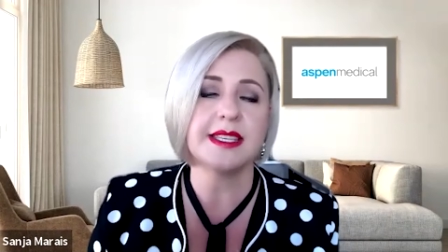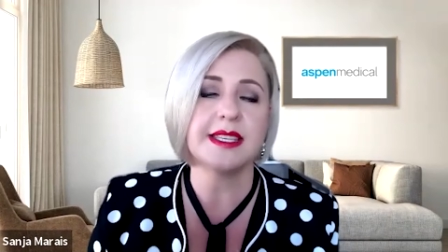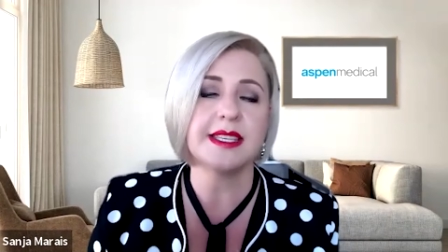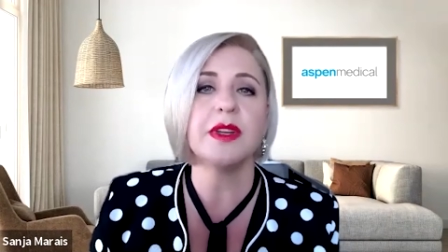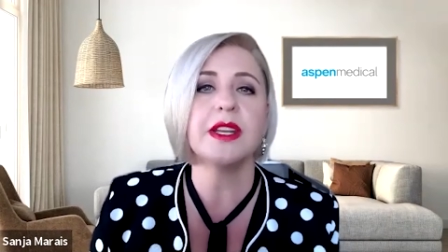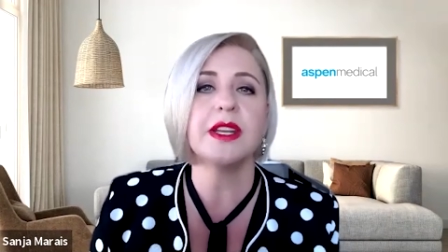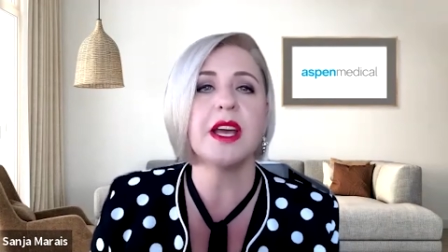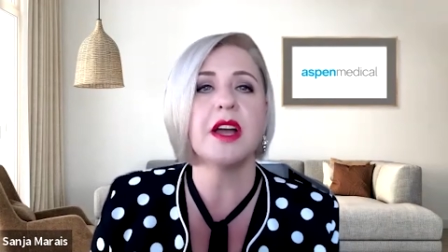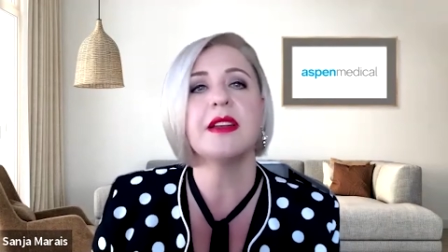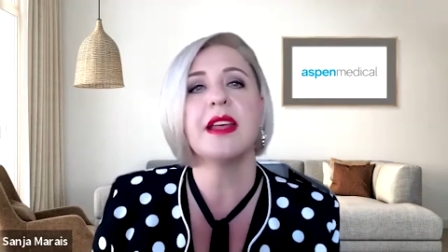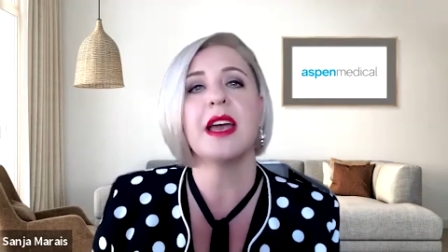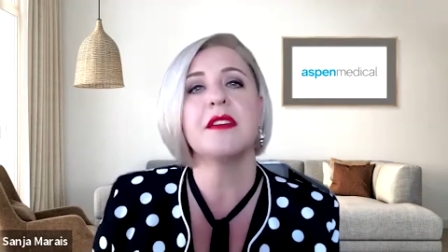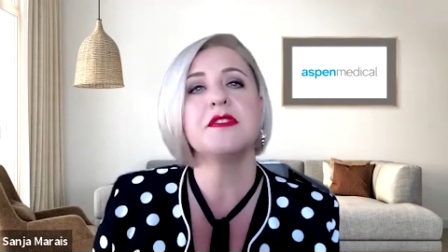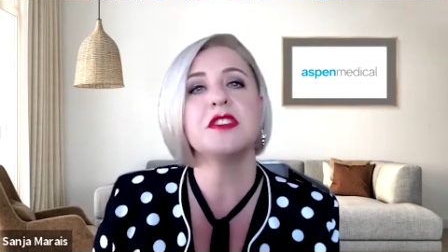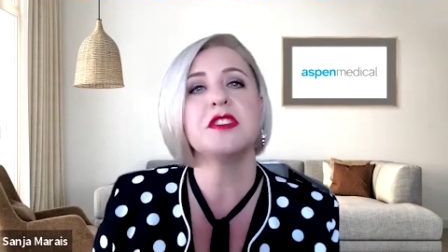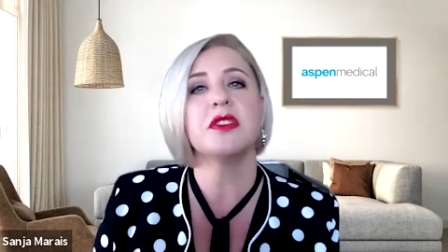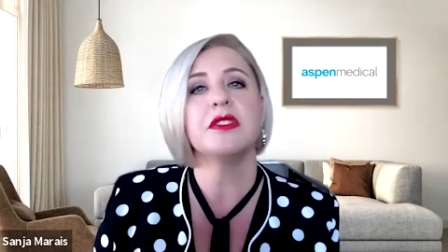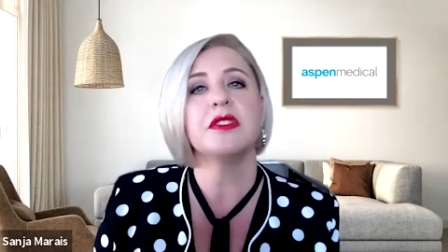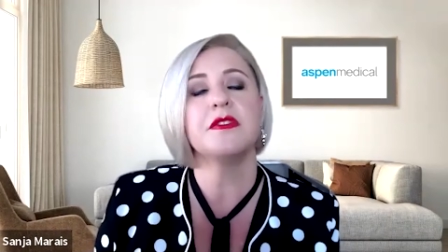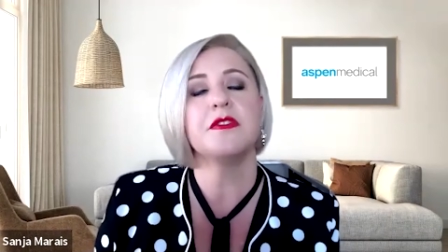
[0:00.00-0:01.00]
So we don't
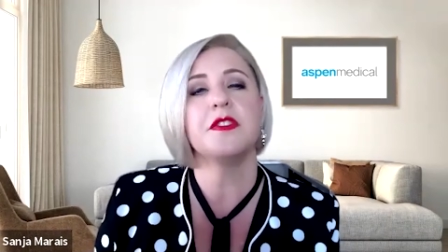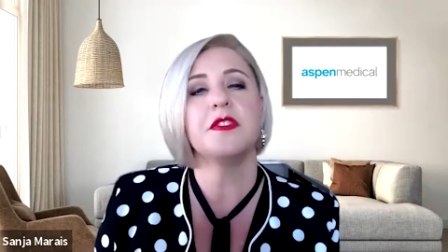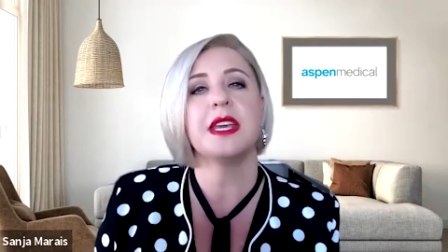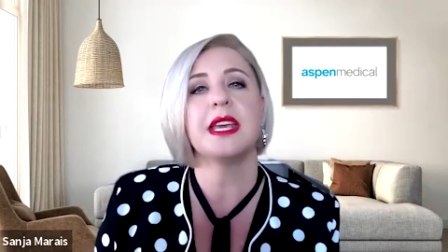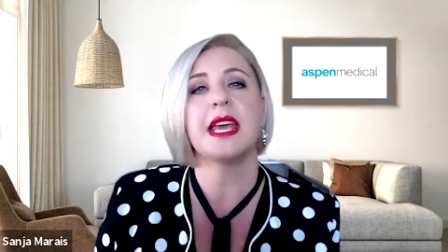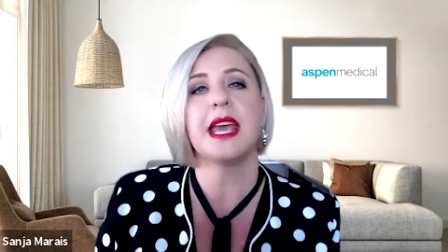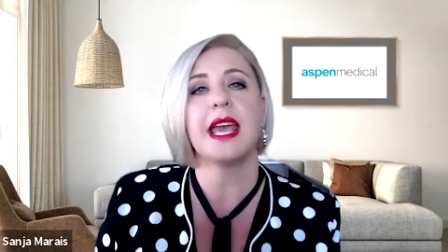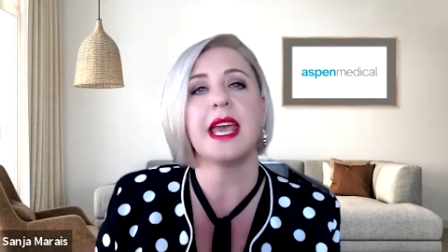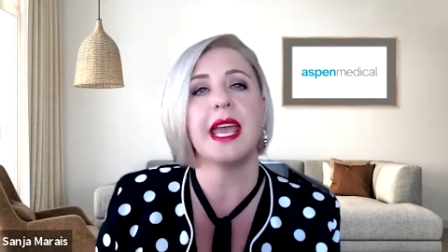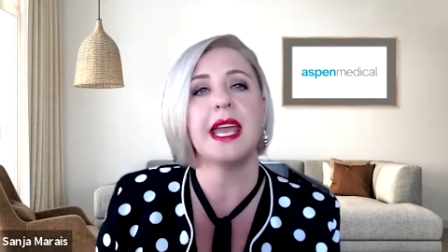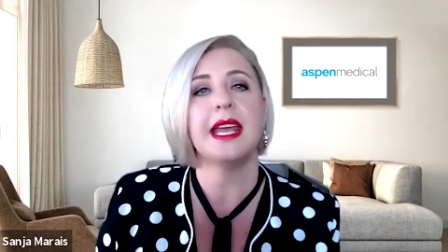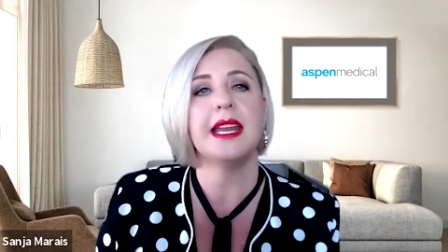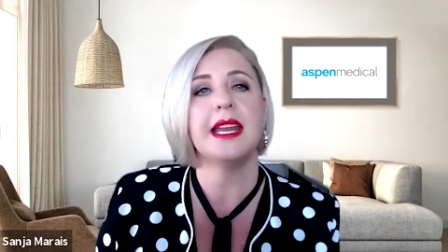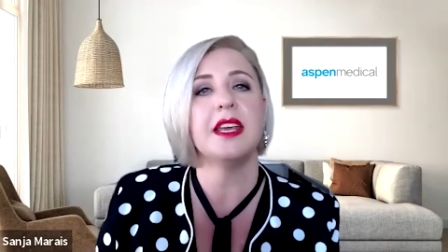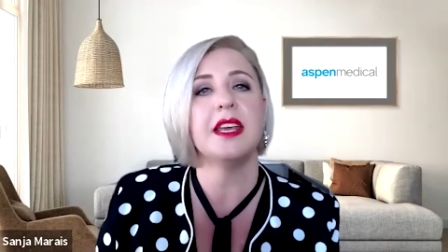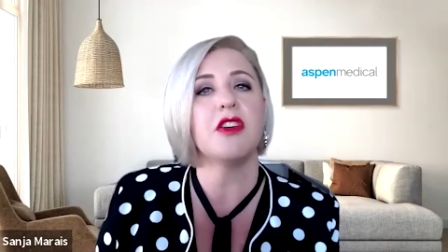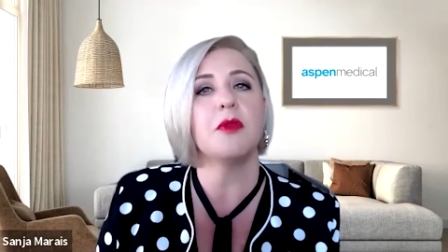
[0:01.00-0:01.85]
have to configure any